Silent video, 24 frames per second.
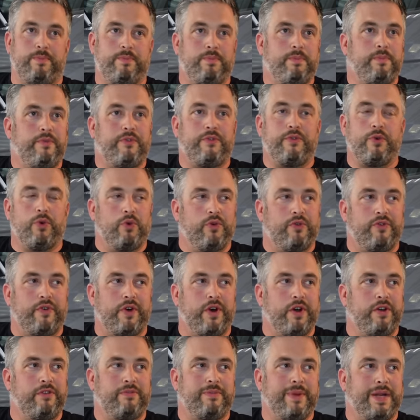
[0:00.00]
4 or
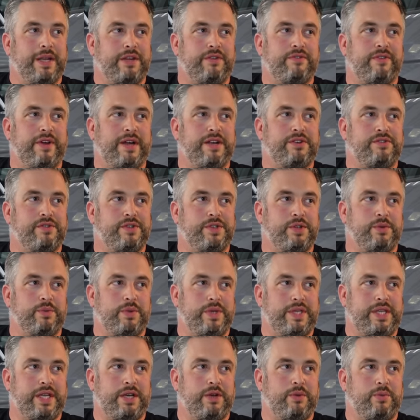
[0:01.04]
5 manufacturers that
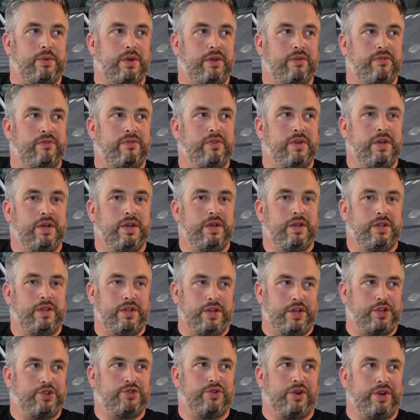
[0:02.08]
we deal with
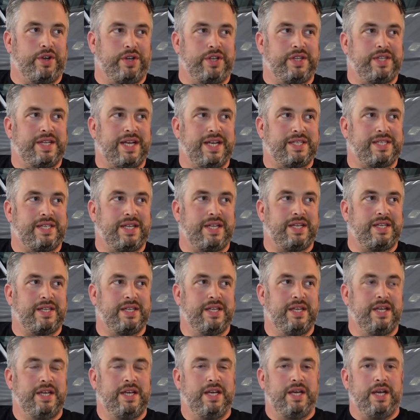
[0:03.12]
that are tried and tested.
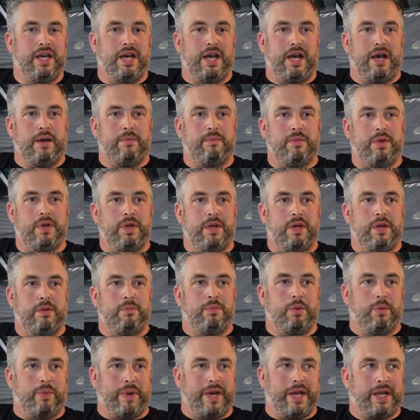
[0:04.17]
But
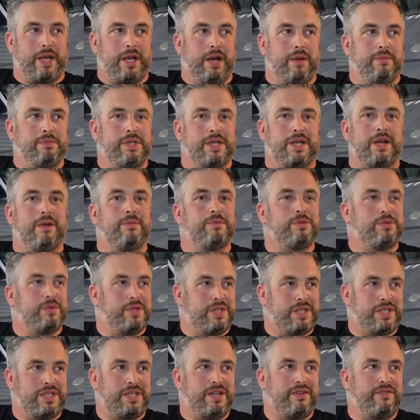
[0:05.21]
when it comes with a
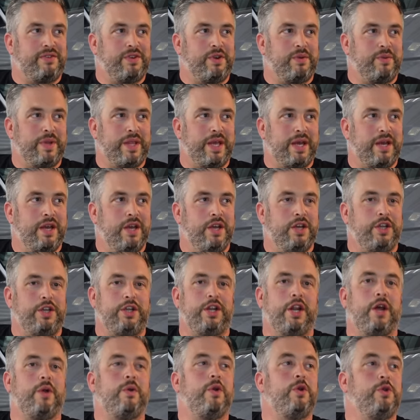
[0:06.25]
certificate with it. You
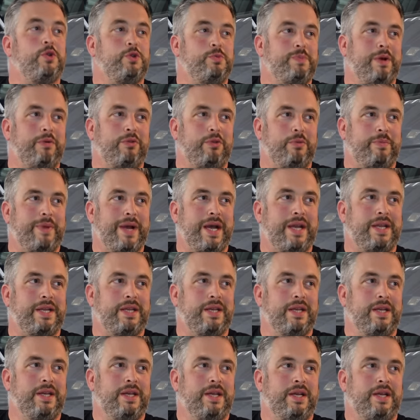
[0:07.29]
know who's built the bed.
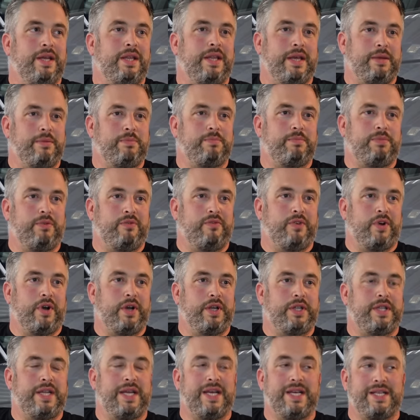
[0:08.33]
They
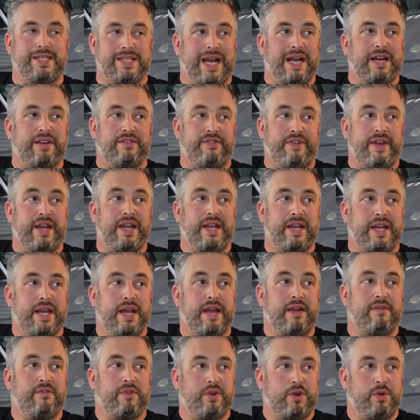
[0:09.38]
provide the exact fitting
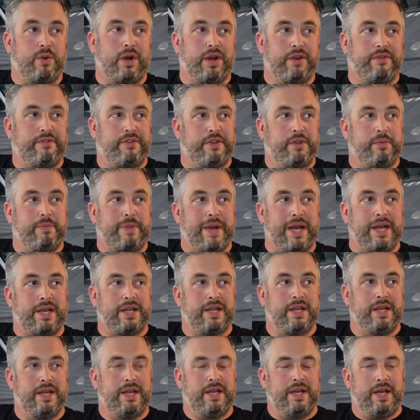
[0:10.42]
kit required for the bed.
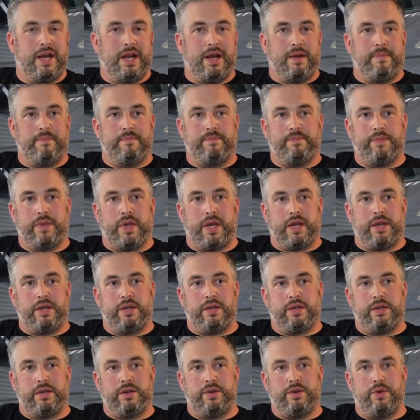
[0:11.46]

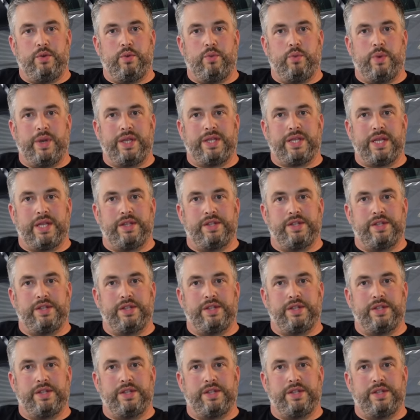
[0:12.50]
And we tend